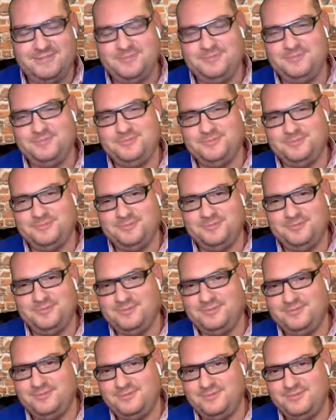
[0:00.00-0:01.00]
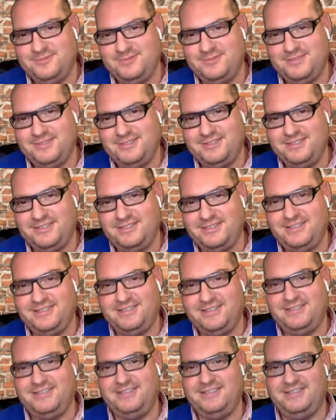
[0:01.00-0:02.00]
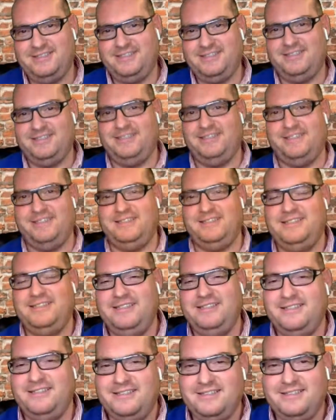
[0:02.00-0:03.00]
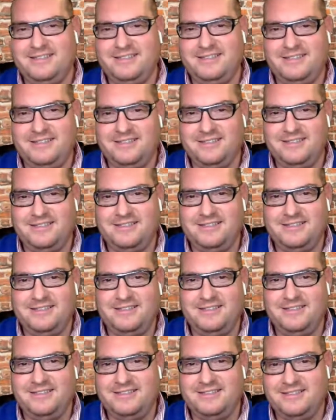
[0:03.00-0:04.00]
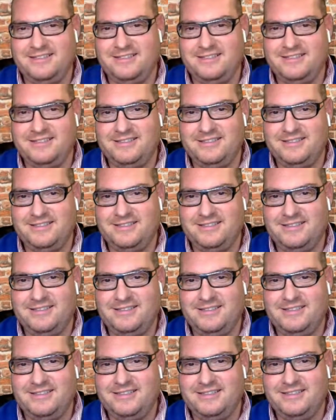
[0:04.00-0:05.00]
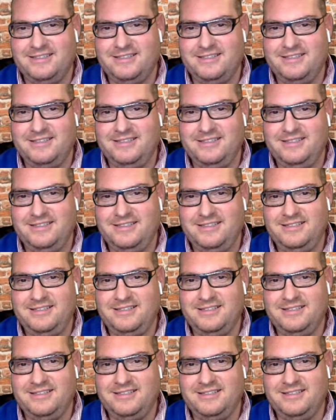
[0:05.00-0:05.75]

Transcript: [no speech]